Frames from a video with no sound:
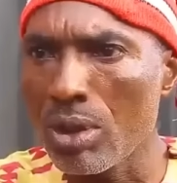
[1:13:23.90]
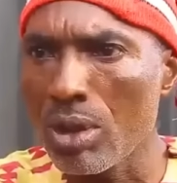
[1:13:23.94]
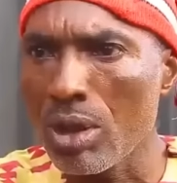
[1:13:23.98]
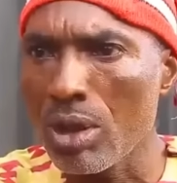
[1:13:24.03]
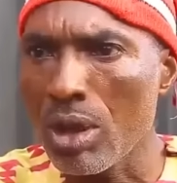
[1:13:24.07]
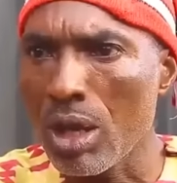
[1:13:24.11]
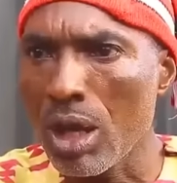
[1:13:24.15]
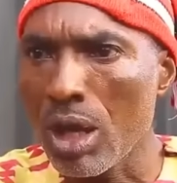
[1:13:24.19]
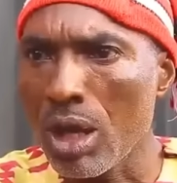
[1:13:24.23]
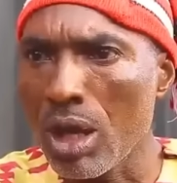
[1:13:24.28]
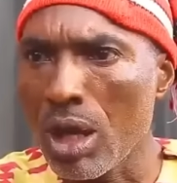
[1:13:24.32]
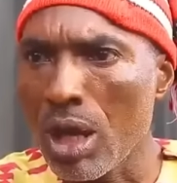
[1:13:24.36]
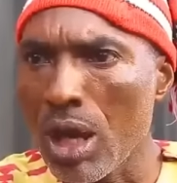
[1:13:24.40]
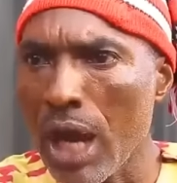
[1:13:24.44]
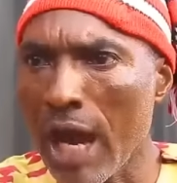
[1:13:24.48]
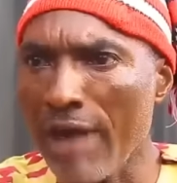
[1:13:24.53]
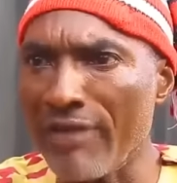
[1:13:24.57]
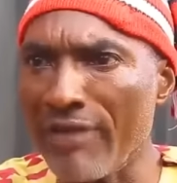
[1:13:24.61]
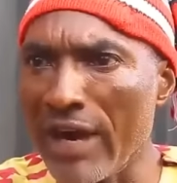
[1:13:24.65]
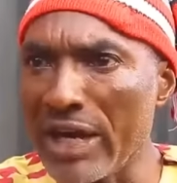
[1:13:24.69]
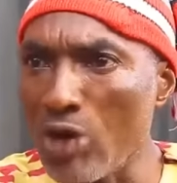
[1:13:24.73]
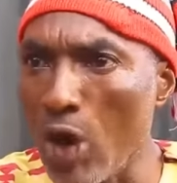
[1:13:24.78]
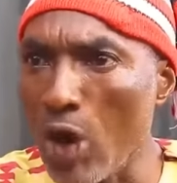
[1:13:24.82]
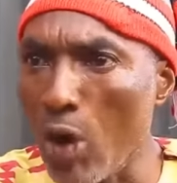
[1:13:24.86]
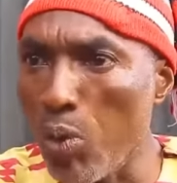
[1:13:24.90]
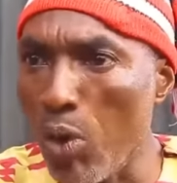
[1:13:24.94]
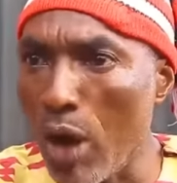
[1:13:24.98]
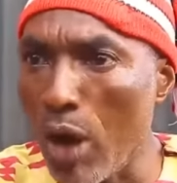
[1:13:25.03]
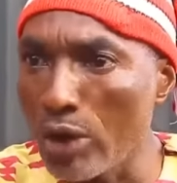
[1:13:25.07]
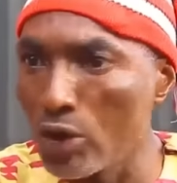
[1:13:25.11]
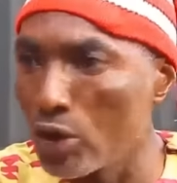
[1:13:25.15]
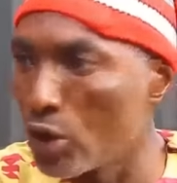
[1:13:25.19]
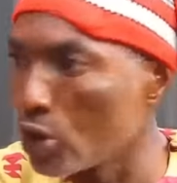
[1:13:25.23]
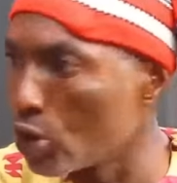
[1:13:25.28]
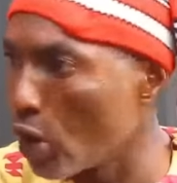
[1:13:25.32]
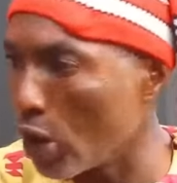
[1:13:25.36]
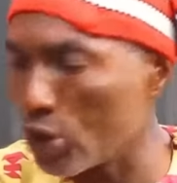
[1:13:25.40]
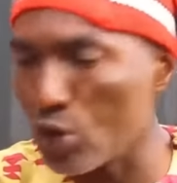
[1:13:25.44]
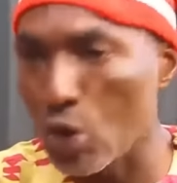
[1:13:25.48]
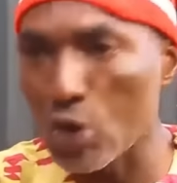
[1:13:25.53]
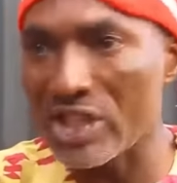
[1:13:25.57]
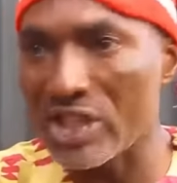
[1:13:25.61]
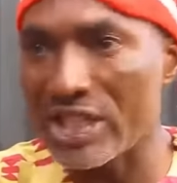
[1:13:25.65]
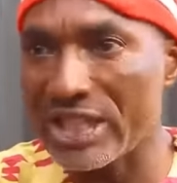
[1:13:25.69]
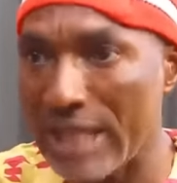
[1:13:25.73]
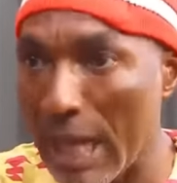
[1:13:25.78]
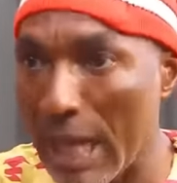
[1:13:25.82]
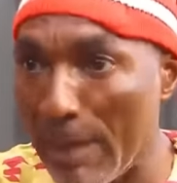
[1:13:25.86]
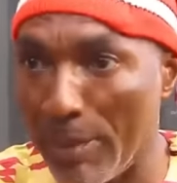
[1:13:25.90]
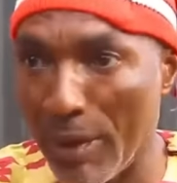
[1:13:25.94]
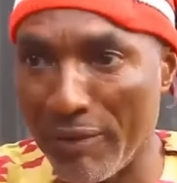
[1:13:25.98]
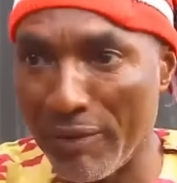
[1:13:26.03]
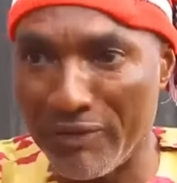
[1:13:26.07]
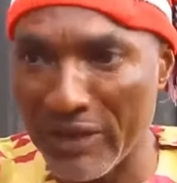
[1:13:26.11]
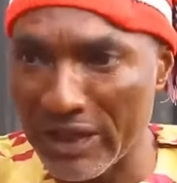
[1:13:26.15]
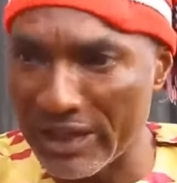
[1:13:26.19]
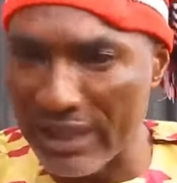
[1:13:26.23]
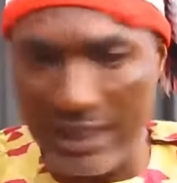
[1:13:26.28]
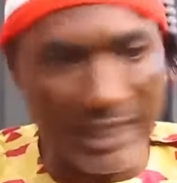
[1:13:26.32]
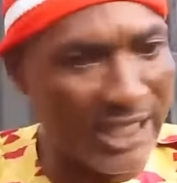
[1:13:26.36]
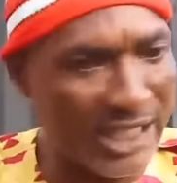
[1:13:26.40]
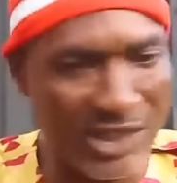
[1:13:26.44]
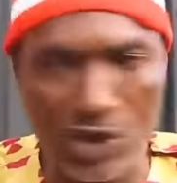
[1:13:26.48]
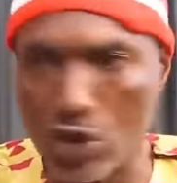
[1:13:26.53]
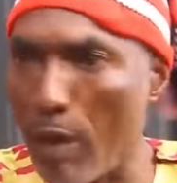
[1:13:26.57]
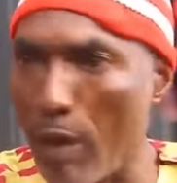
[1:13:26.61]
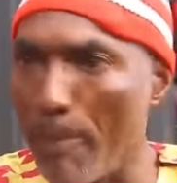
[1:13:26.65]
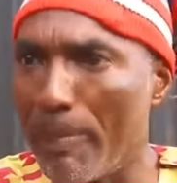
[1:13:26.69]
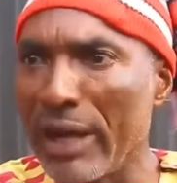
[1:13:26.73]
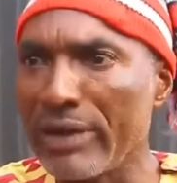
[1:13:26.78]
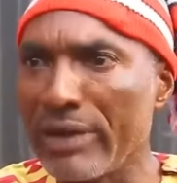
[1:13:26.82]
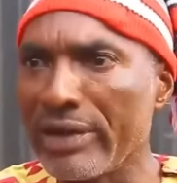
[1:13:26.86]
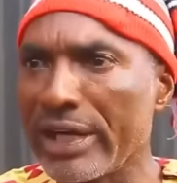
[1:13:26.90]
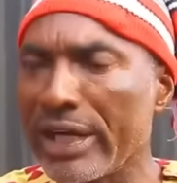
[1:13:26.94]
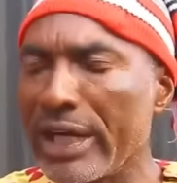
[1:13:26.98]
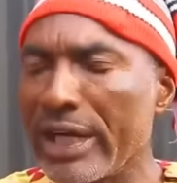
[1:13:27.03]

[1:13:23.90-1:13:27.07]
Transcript: Have I not warned you not to step your feet in this compound again?